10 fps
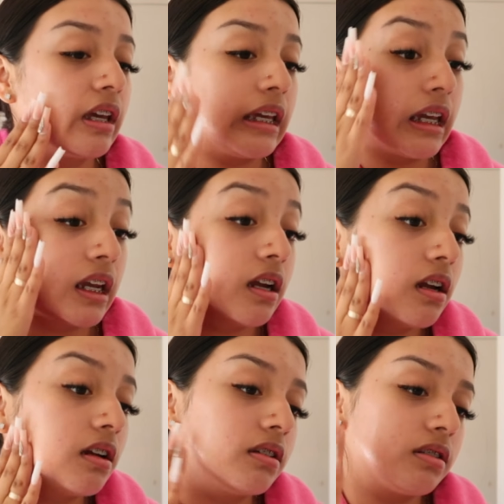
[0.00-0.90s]

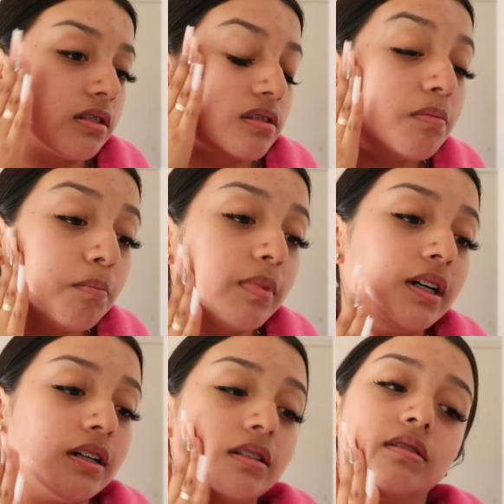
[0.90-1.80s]
years.
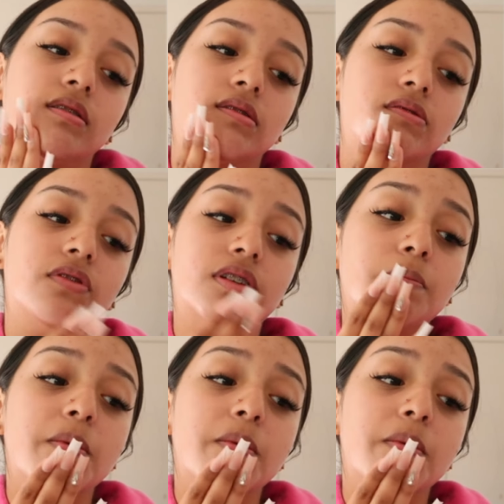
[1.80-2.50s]
Months. For some